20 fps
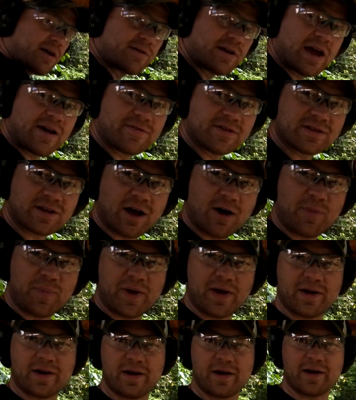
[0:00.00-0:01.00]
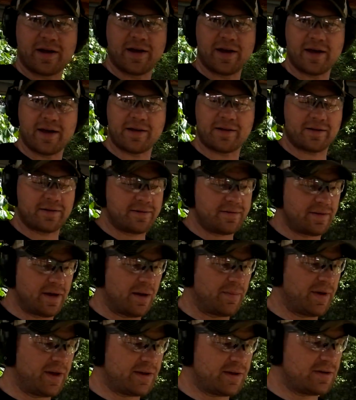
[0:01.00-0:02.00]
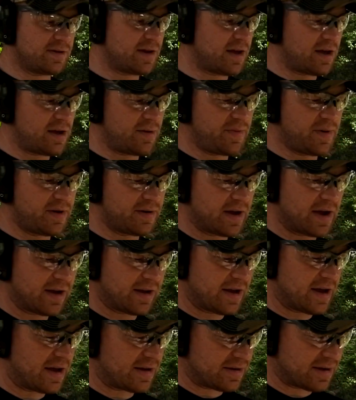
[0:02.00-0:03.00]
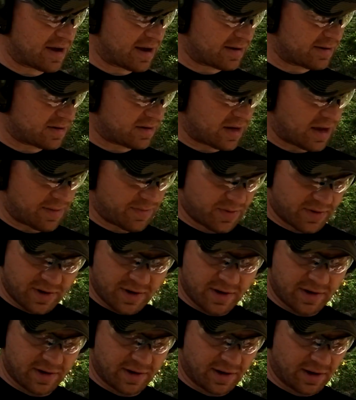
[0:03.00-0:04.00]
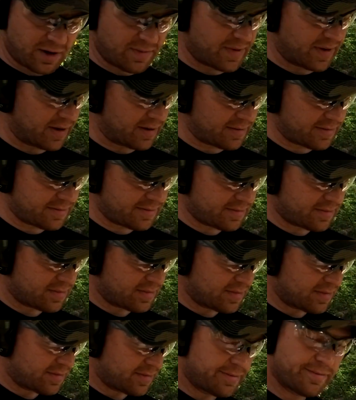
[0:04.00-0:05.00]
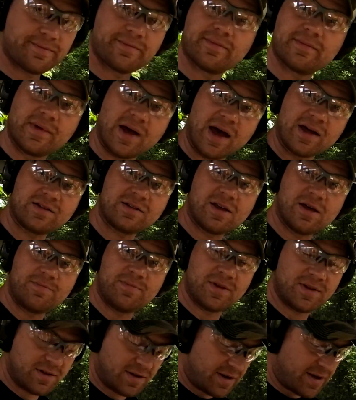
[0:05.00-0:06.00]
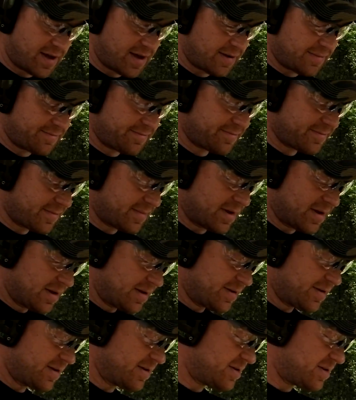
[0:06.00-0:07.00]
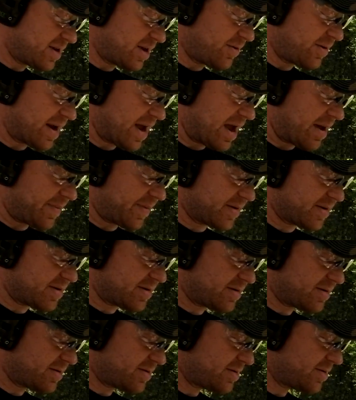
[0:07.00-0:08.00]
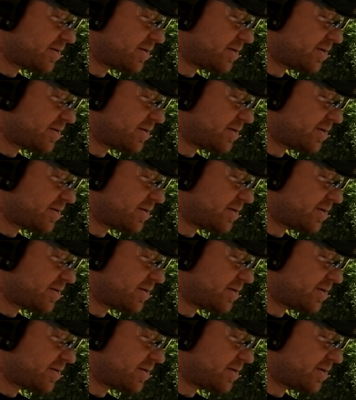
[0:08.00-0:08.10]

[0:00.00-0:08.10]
don't have a scope on here yet. I meant to stay up all night last night and slap one on here, but I slept instead. Let's see what happens.